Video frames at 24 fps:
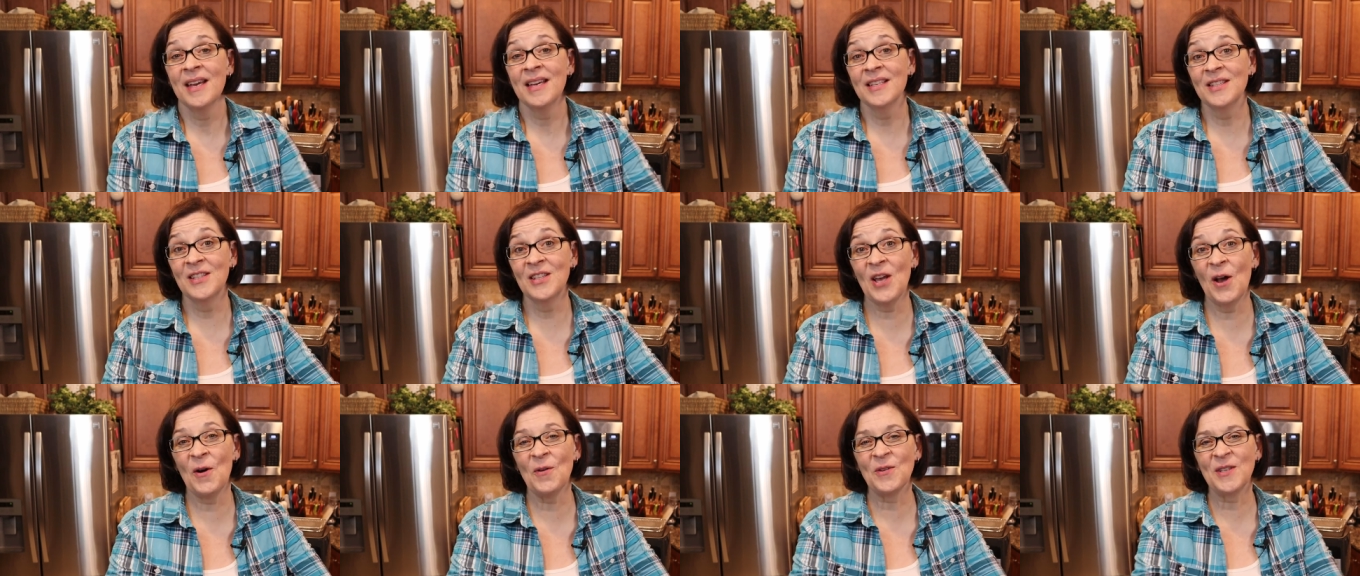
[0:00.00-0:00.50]

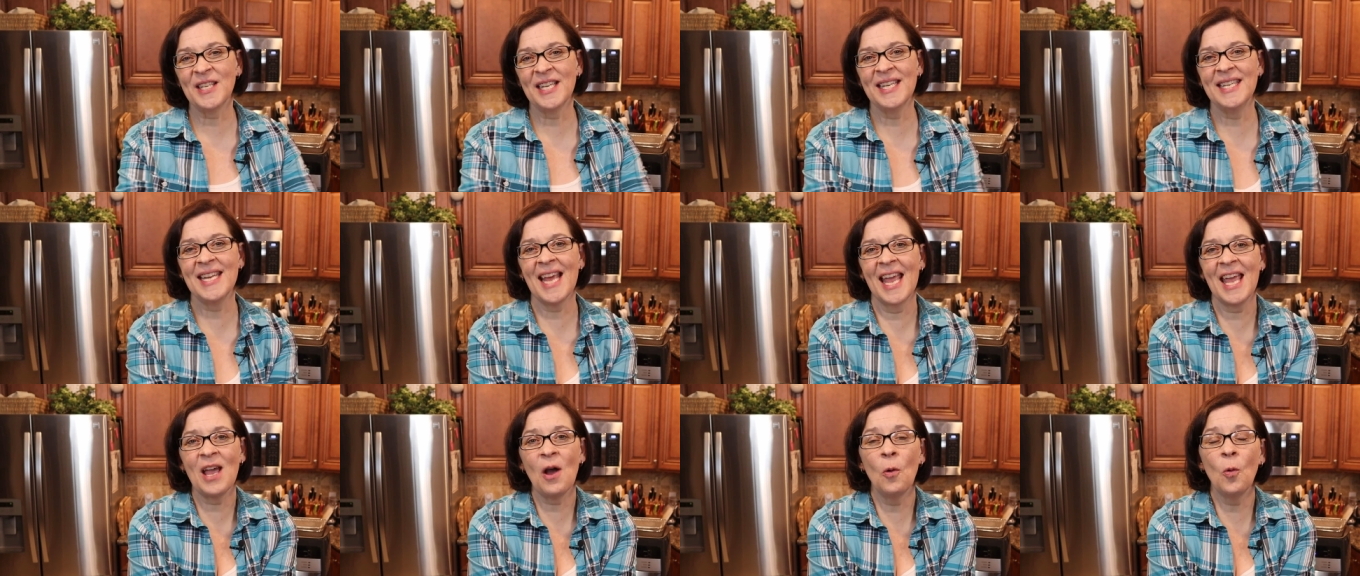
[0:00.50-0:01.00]
So
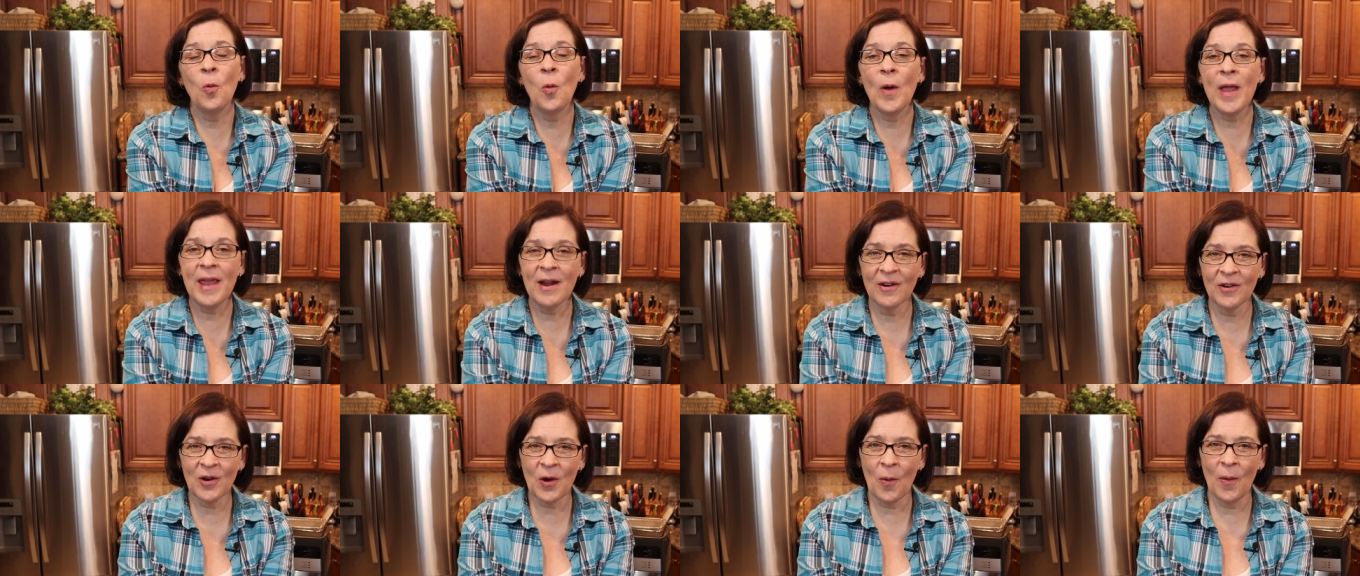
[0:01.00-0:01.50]
today
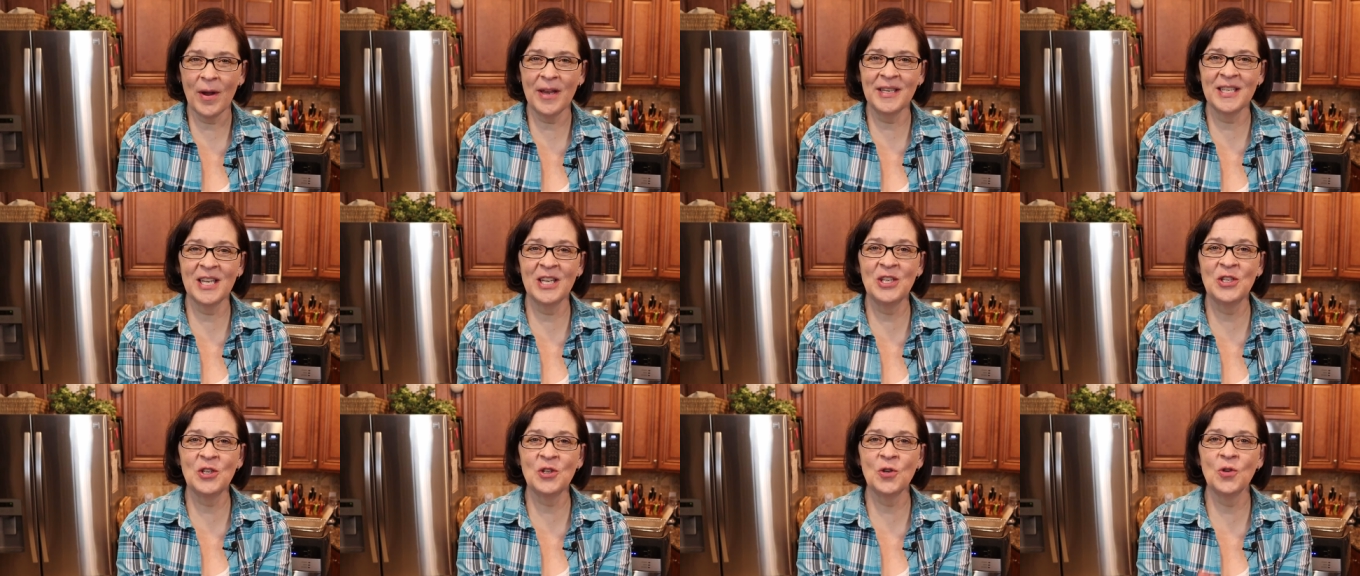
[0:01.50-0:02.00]
we are going
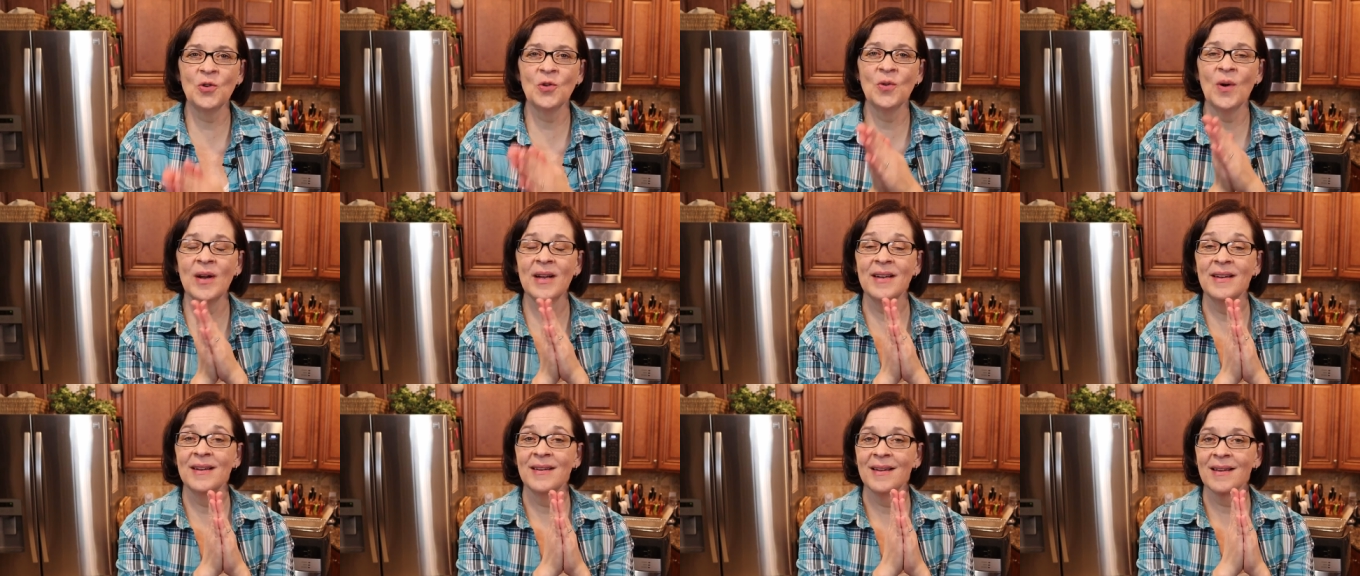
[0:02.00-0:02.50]
to
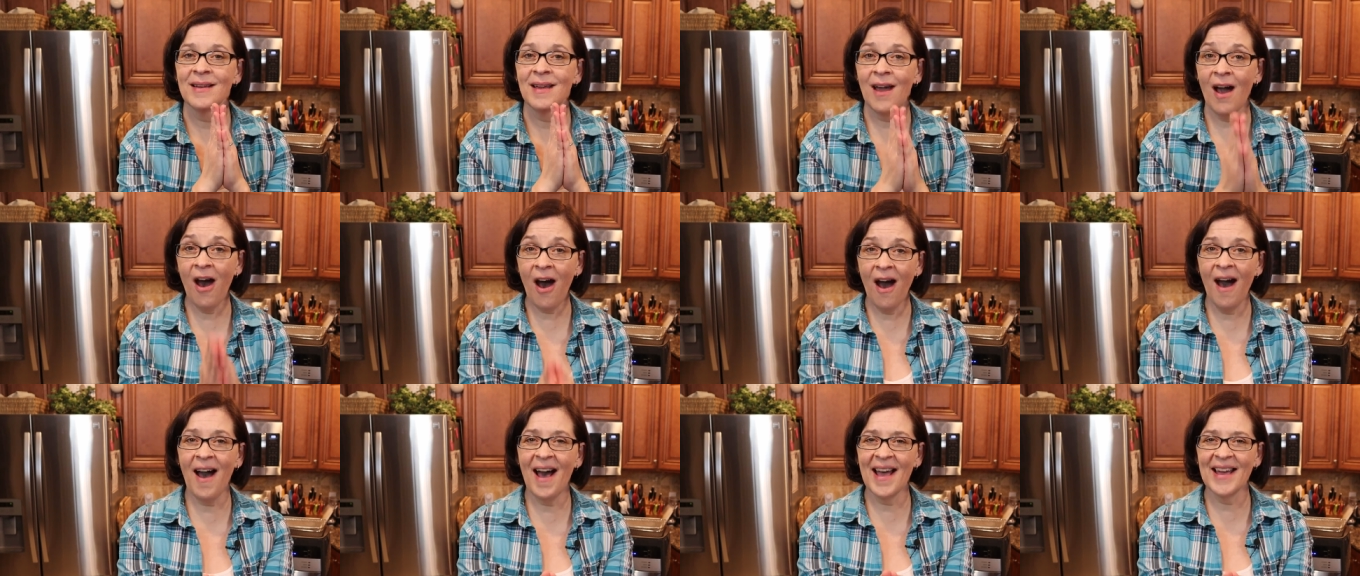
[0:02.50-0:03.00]
do
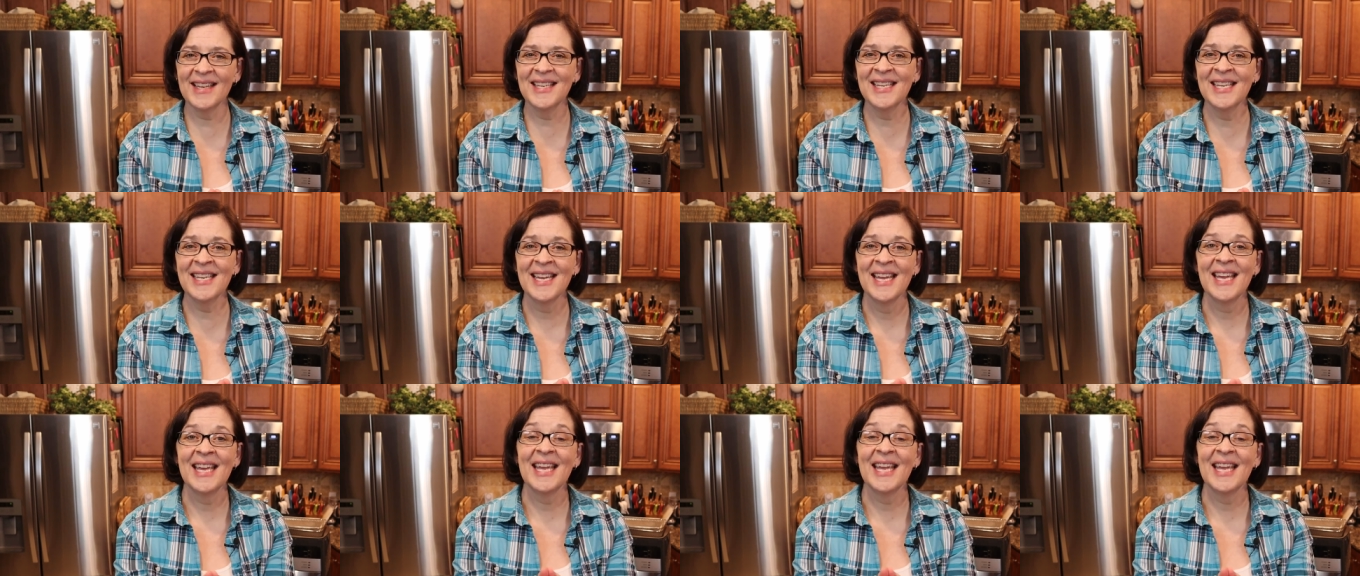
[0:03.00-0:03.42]
cod